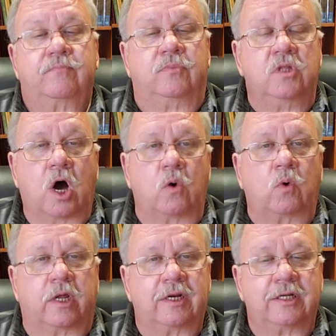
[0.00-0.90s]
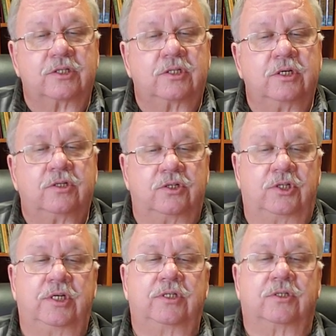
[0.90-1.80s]
No one listening to
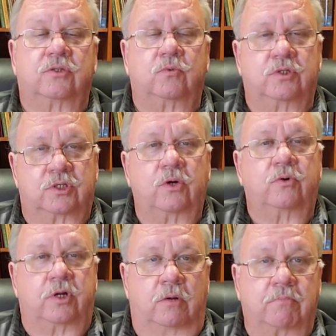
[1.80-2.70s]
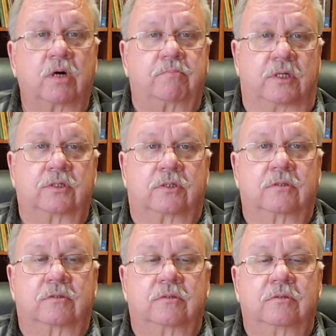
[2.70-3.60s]
Jesus would sow it on purpose.
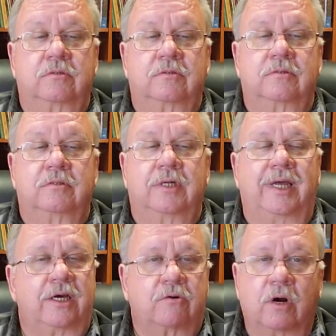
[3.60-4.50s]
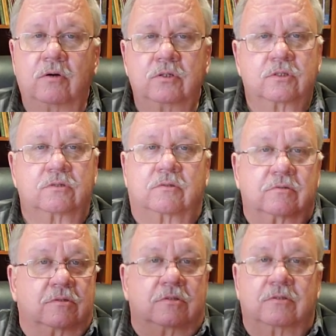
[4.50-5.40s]
It grows
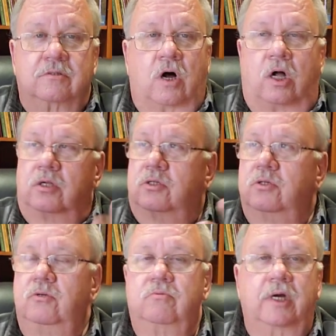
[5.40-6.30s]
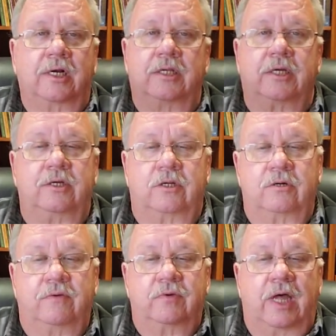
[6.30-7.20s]
all too readily. You
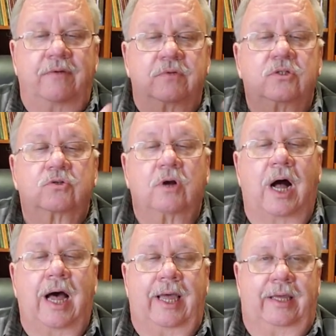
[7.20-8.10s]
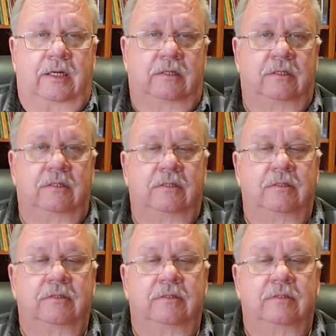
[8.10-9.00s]
don't even have to try.
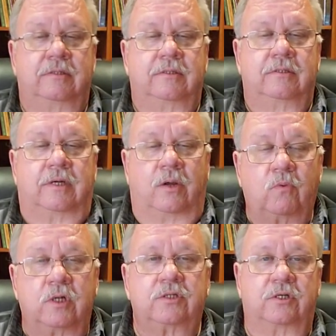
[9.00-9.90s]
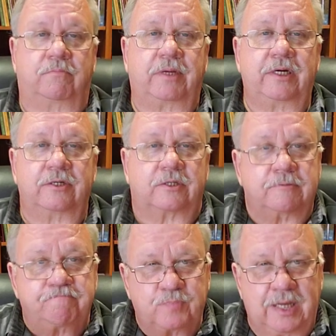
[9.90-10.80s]
And once it appears,
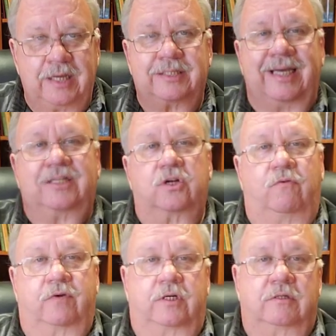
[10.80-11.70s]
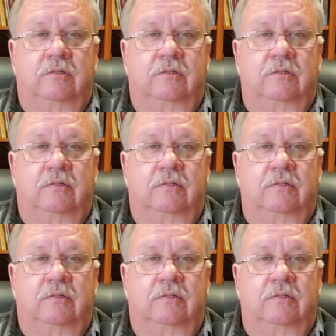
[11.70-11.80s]
it takes over.